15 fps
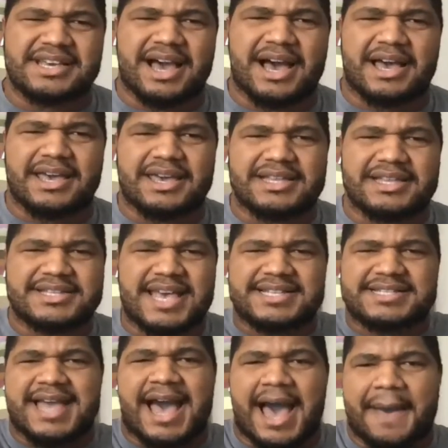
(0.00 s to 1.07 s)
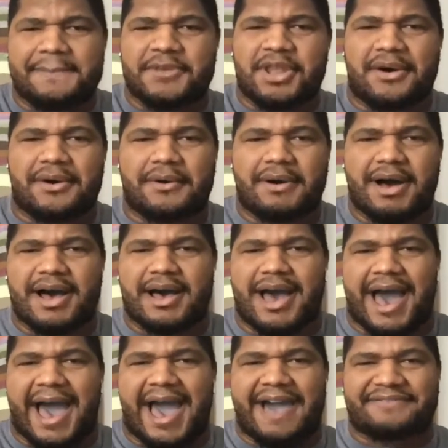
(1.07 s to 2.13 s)
it takes time. I
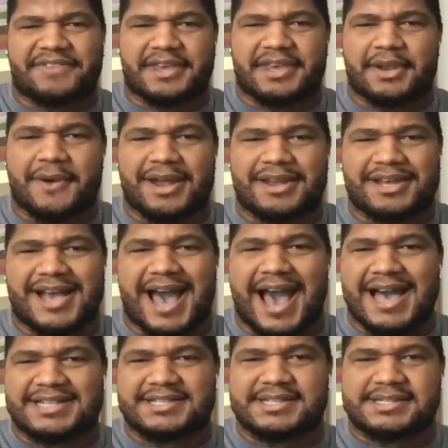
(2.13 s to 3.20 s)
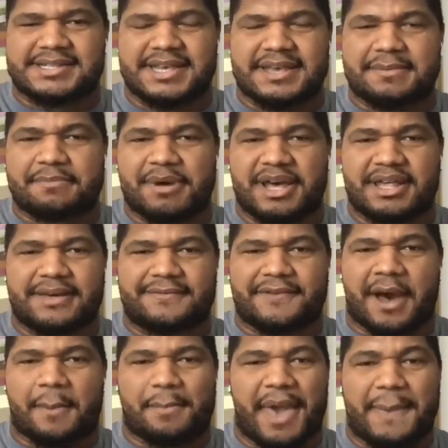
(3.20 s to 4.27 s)
have to get around the guys and see. But
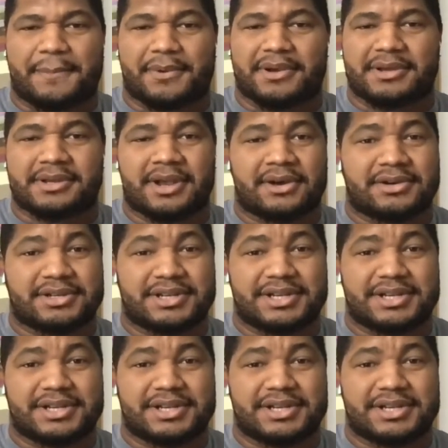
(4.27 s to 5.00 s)
on paper, it